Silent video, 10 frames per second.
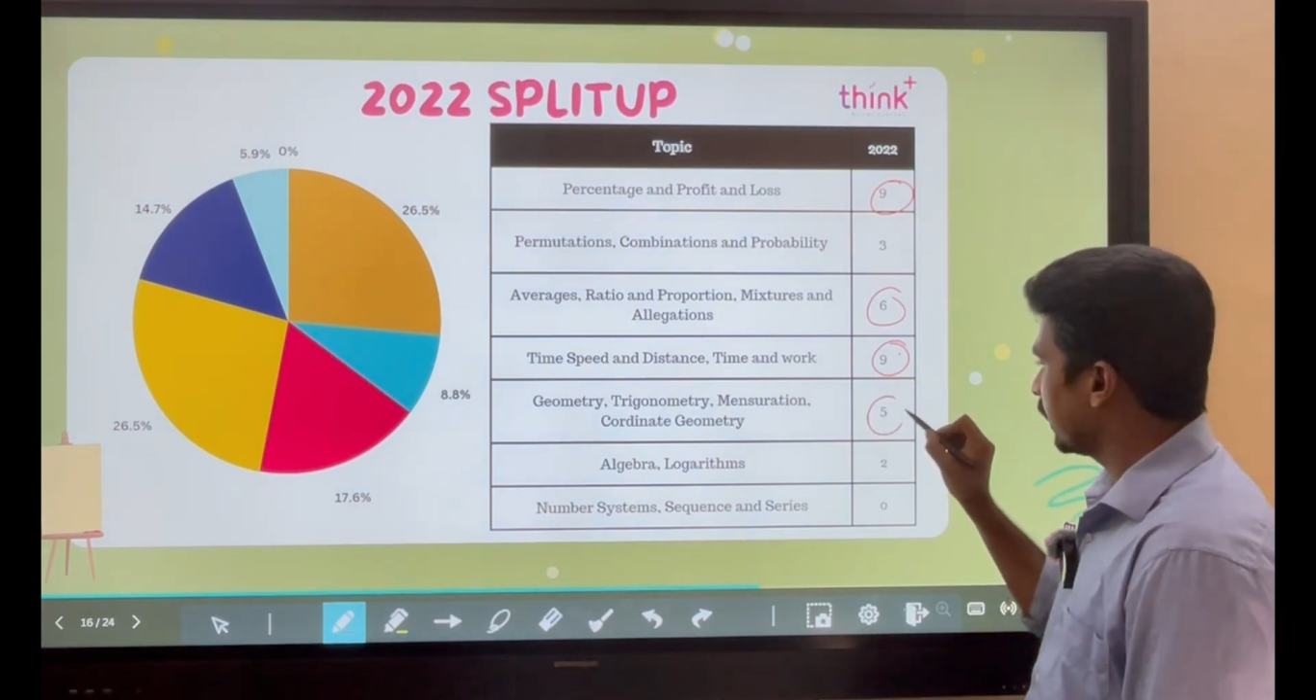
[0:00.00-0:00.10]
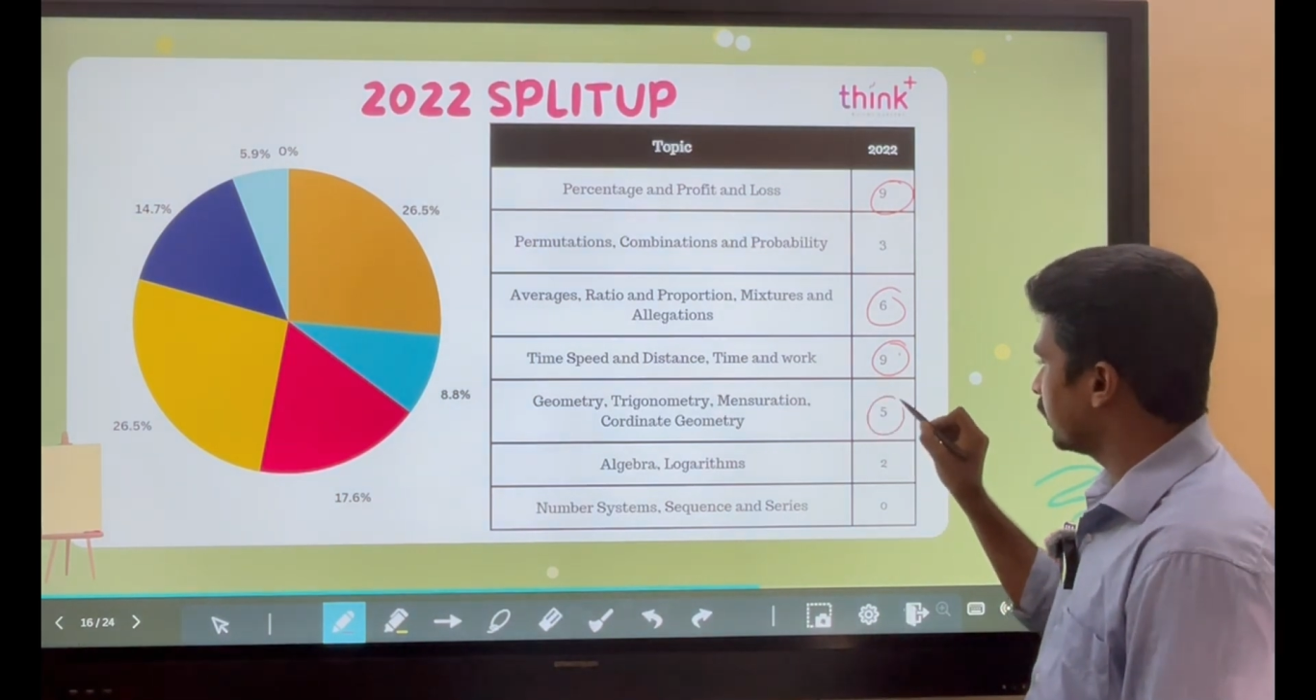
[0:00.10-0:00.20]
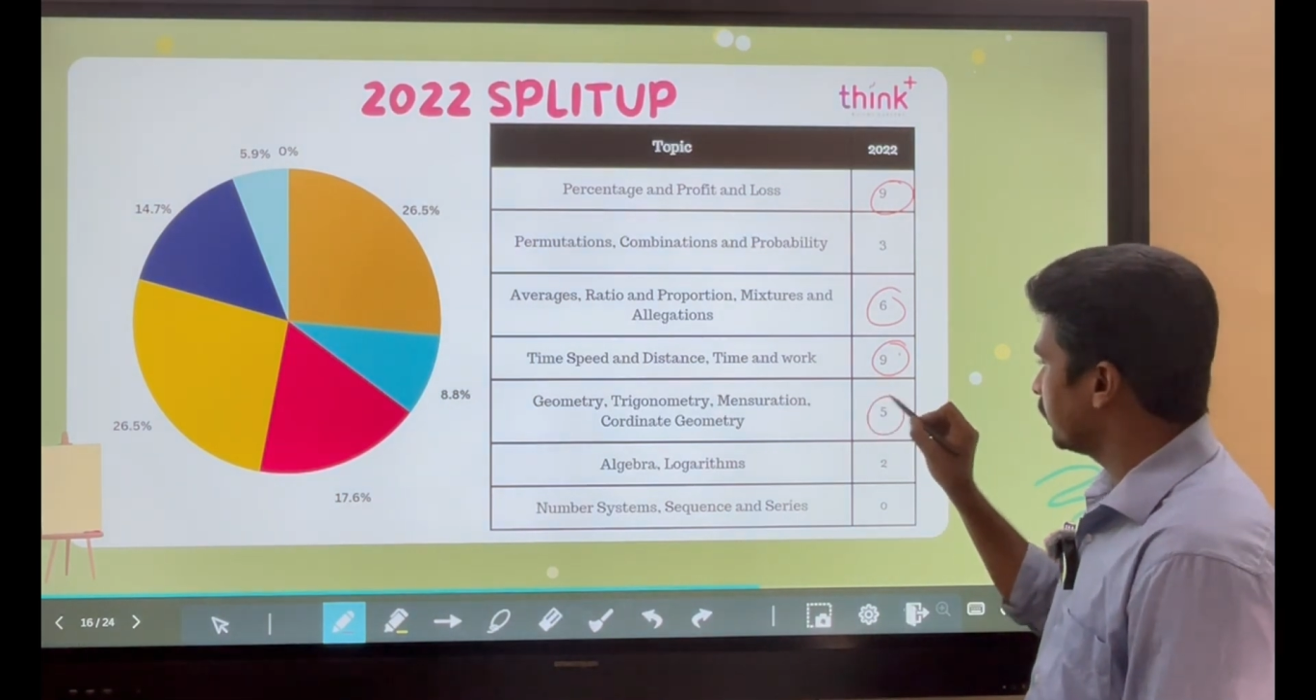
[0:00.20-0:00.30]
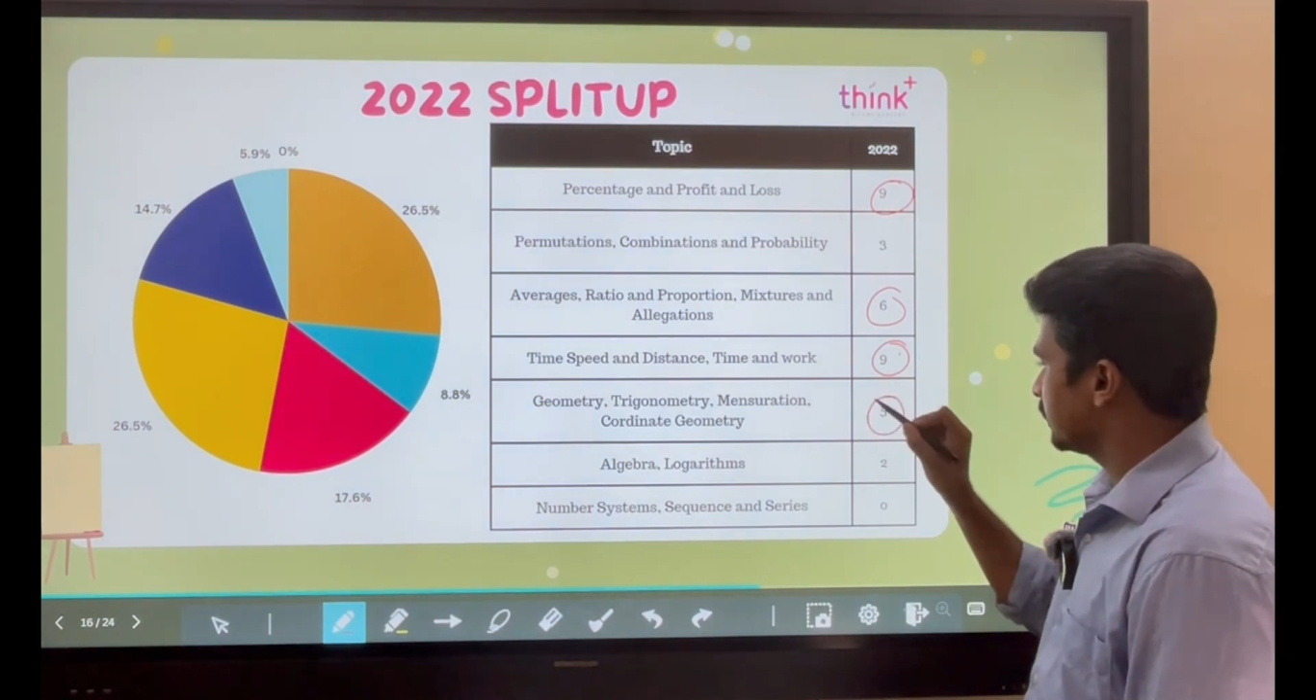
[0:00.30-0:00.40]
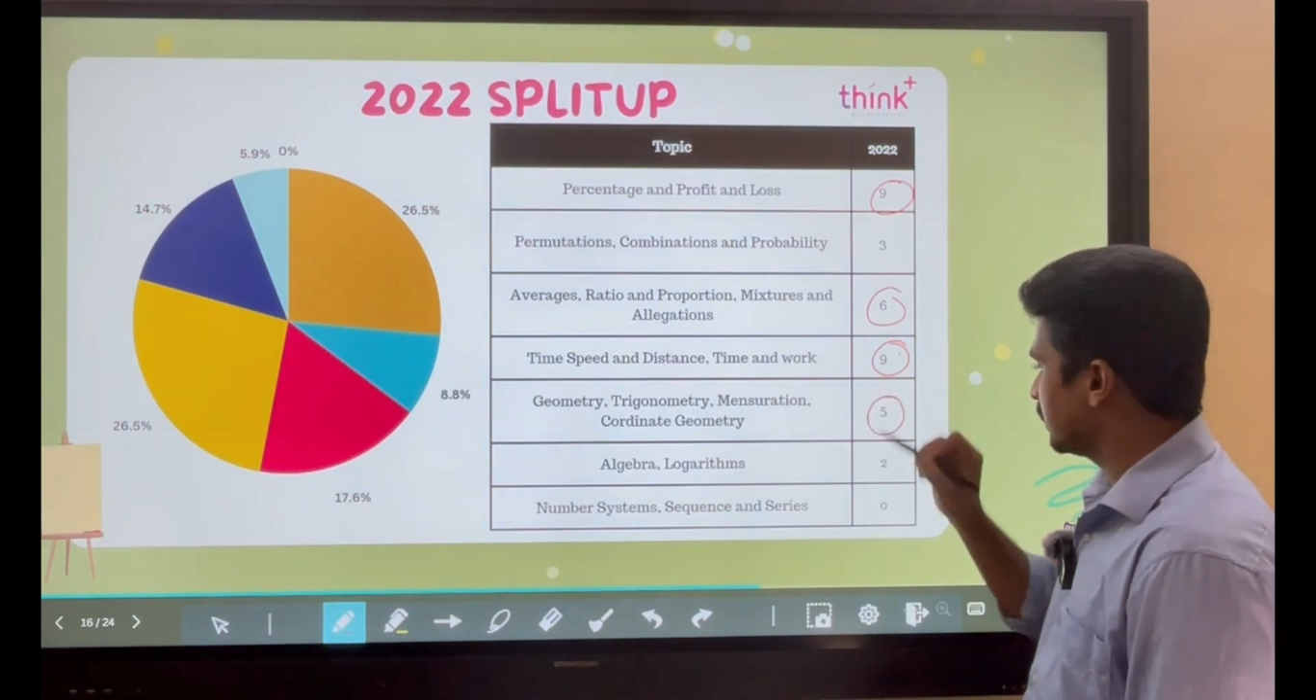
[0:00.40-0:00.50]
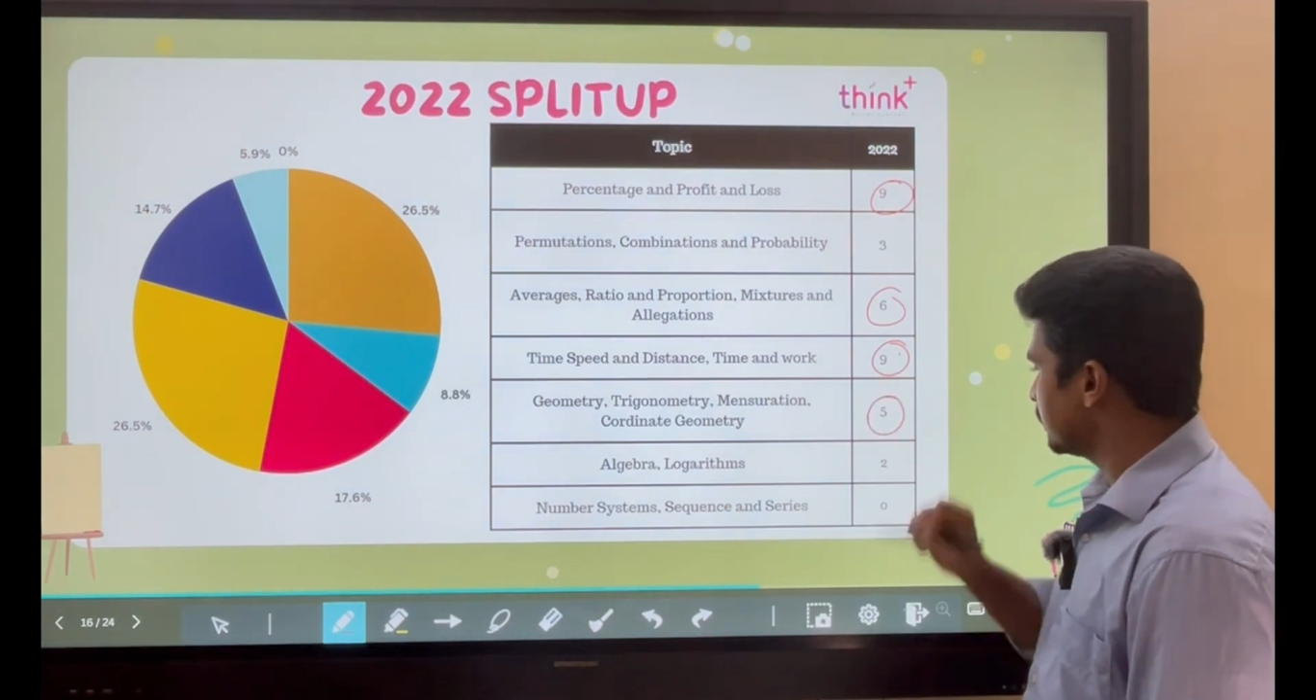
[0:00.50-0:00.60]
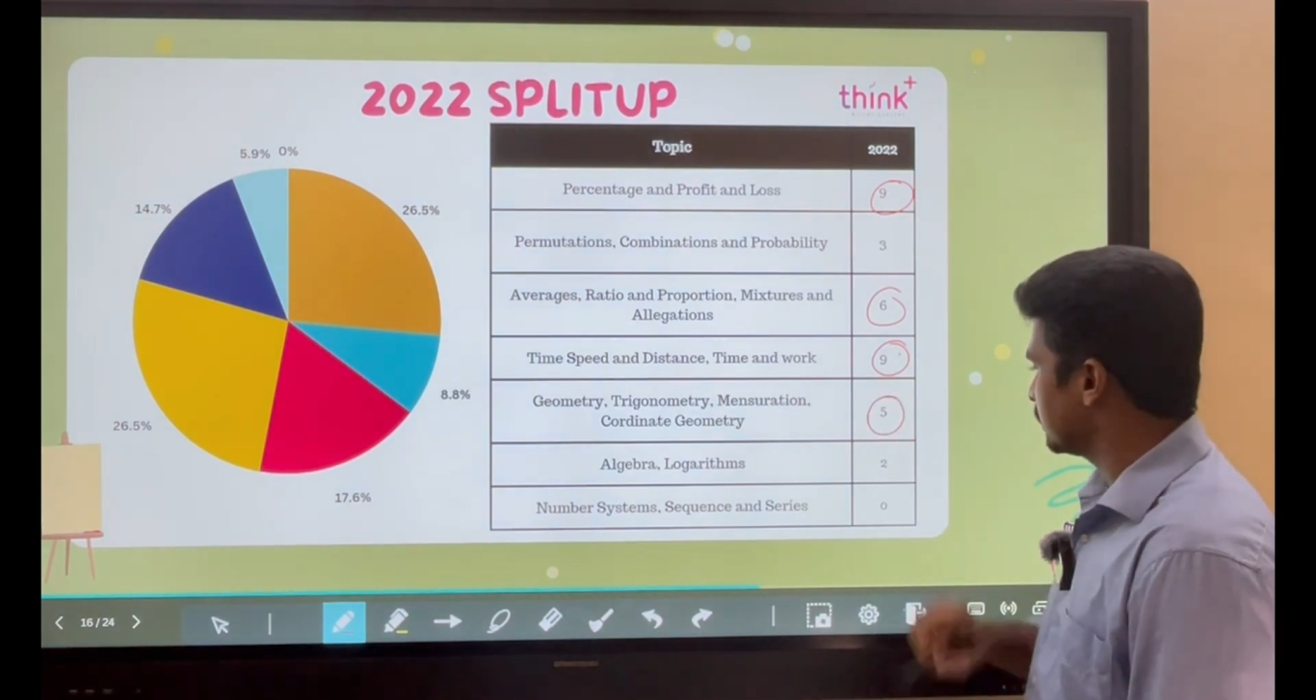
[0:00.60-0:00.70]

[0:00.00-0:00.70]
questions